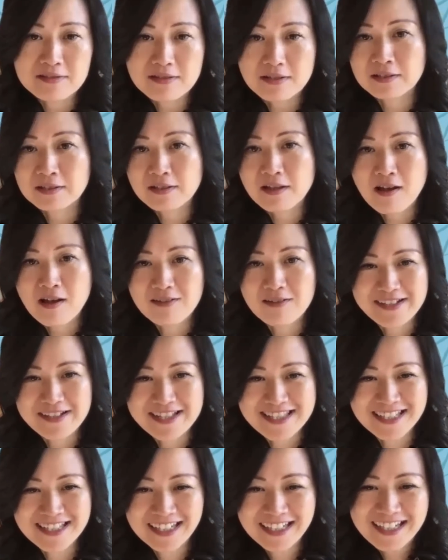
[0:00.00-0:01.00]
Started off
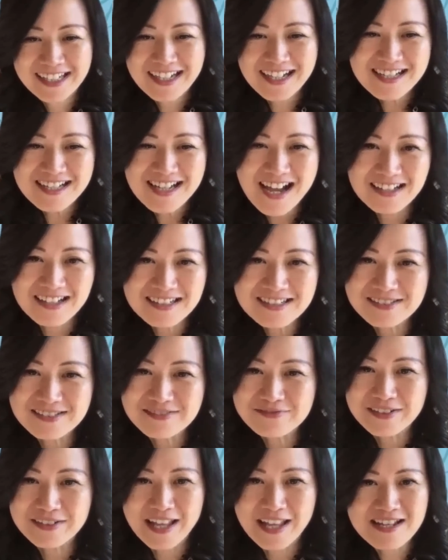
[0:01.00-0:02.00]
as
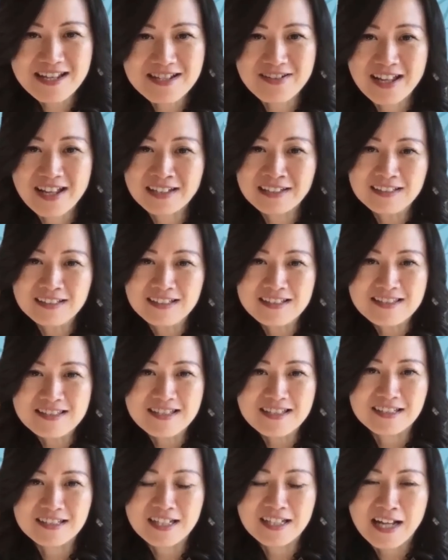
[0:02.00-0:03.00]
accountant, financial
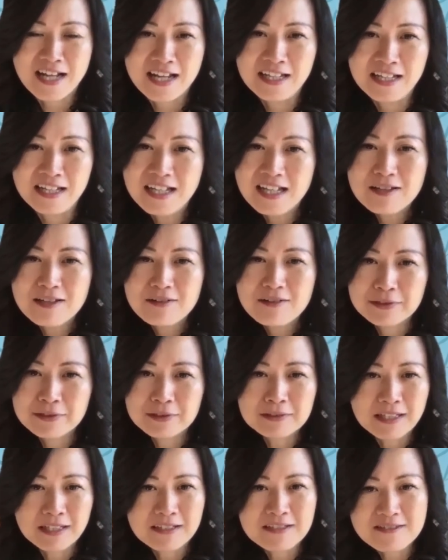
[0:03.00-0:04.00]
analyst, and then I
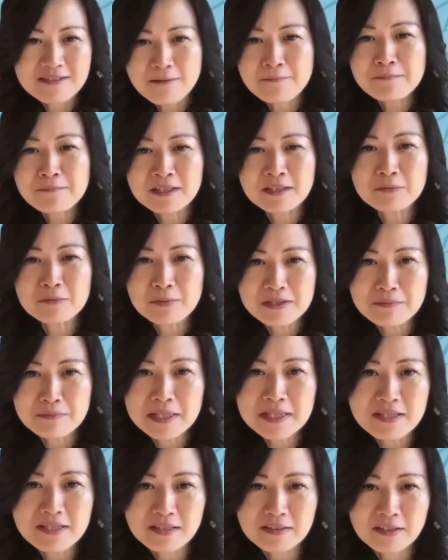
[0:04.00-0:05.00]
feel like something was
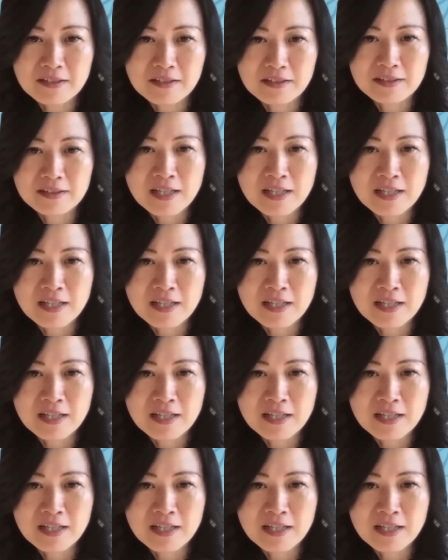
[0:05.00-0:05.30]
missing there.